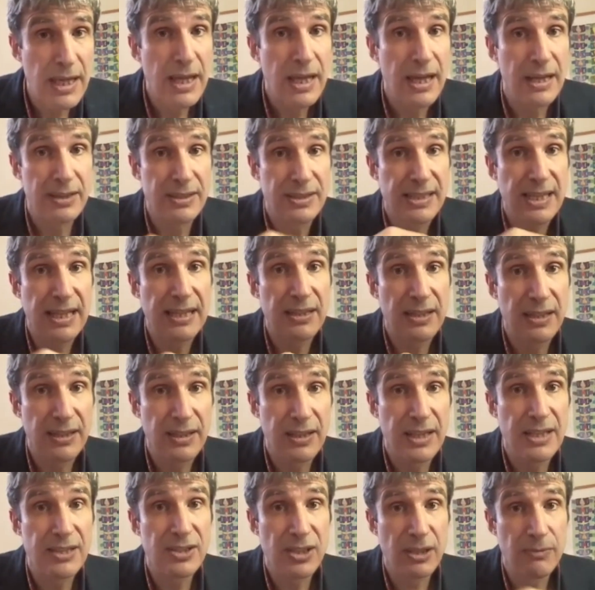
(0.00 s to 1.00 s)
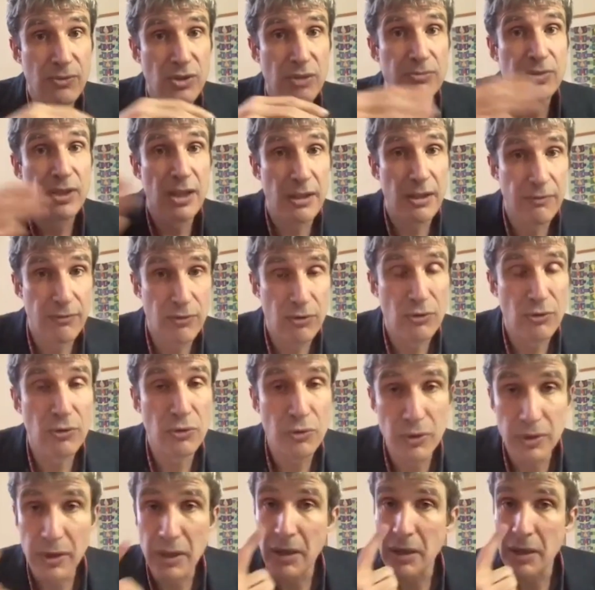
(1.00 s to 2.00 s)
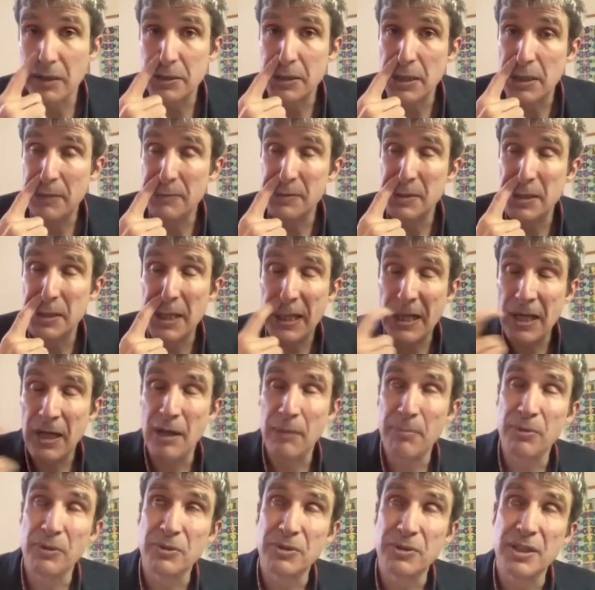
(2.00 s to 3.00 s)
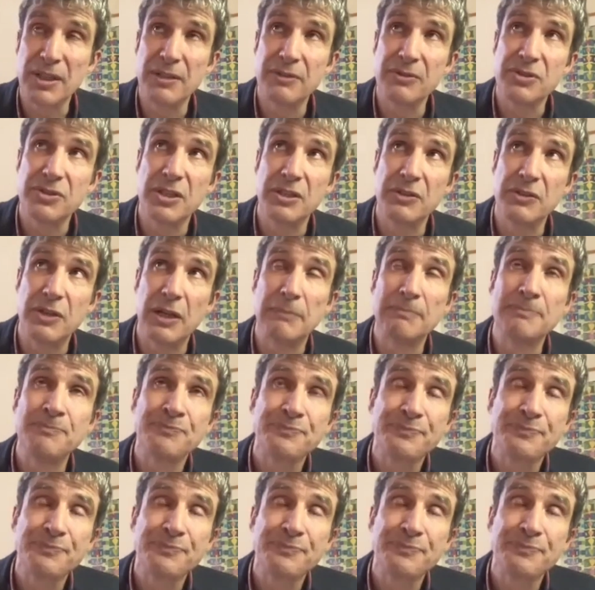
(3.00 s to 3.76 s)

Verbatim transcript: and settling their symptoms overall in, in terms of their carpal tunnel syndrome.